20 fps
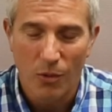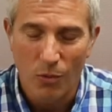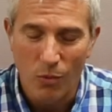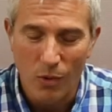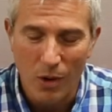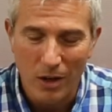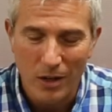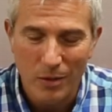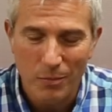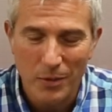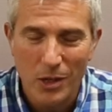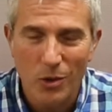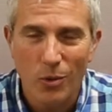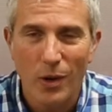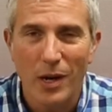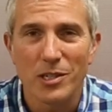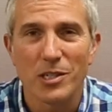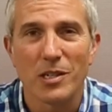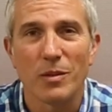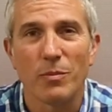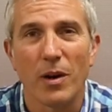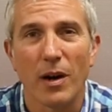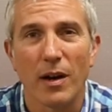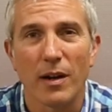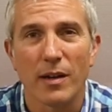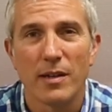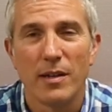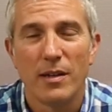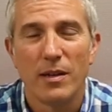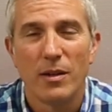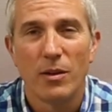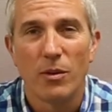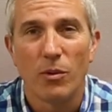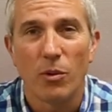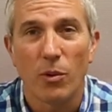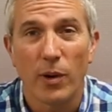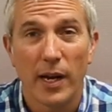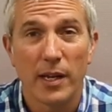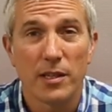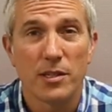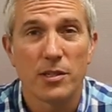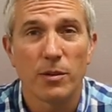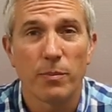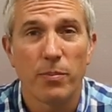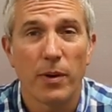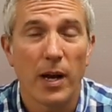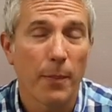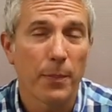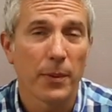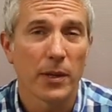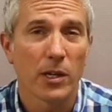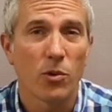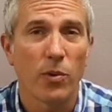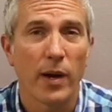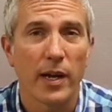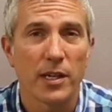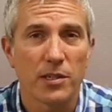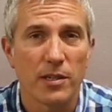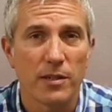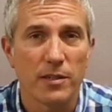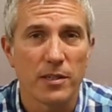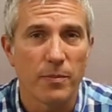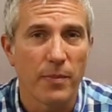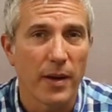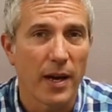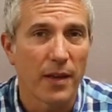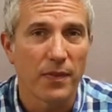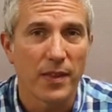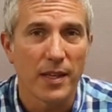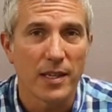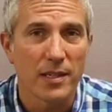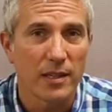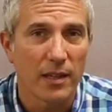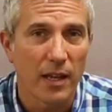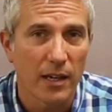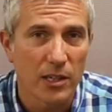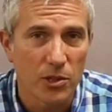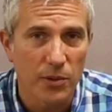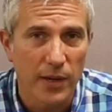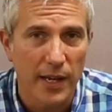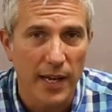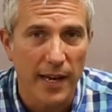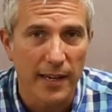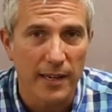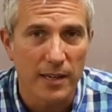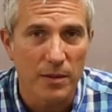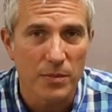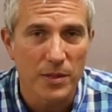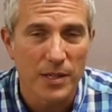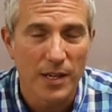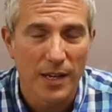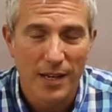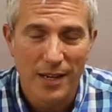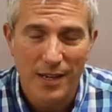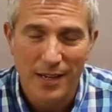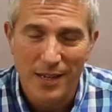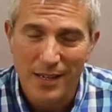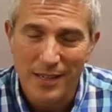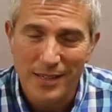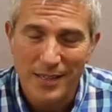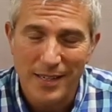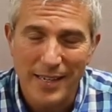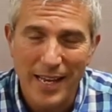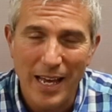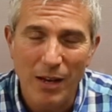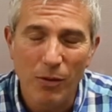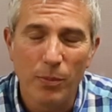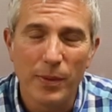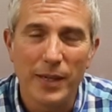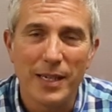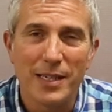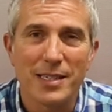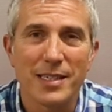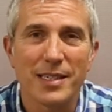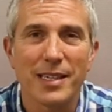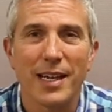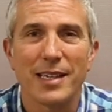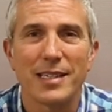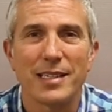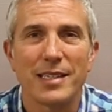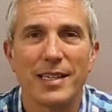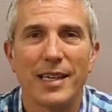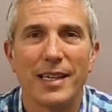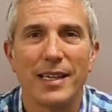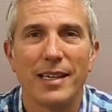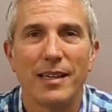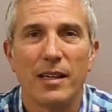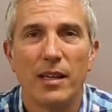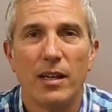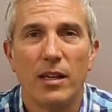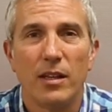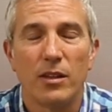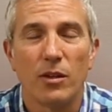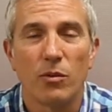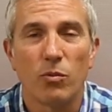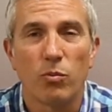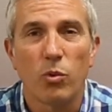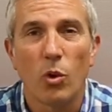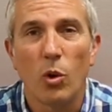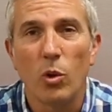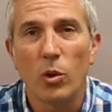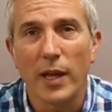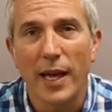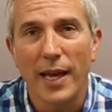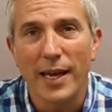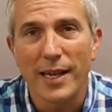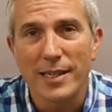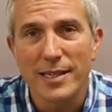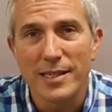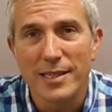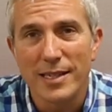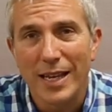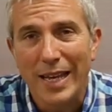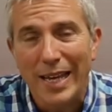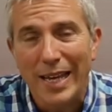Welcome to Question Mark, where I answer popular questions about these luxury items. Today we'll be discussing the Rolex